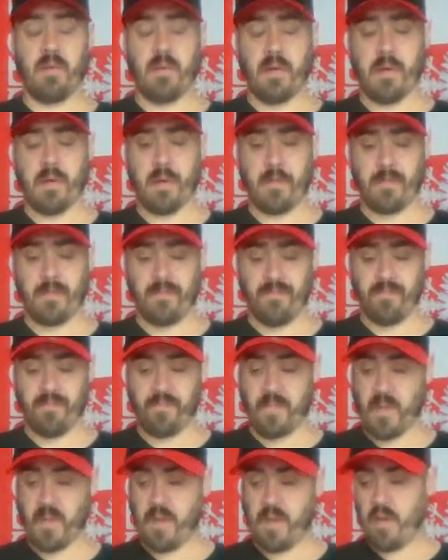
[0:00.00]

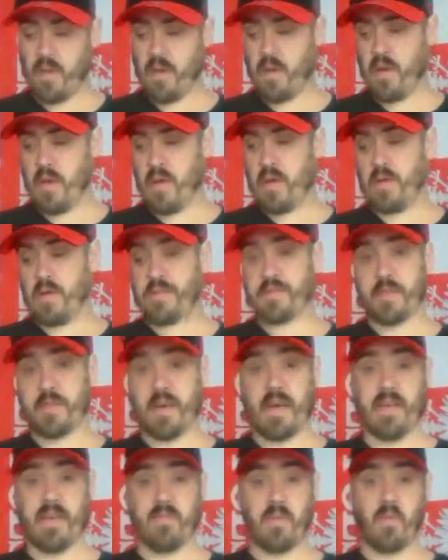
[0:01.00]
So
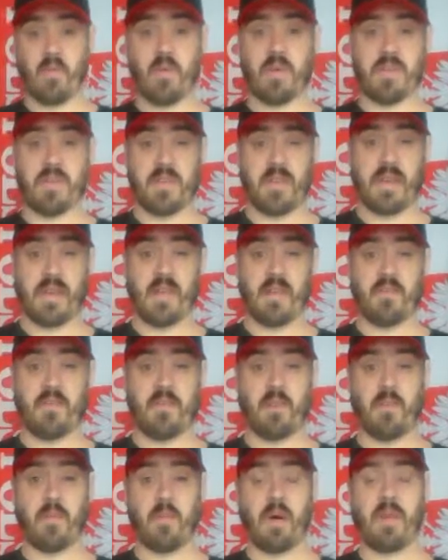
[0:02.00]
I have been watching a hell of a
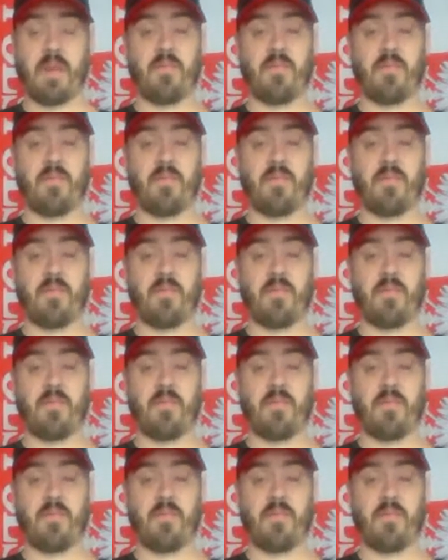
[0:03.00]
lot more.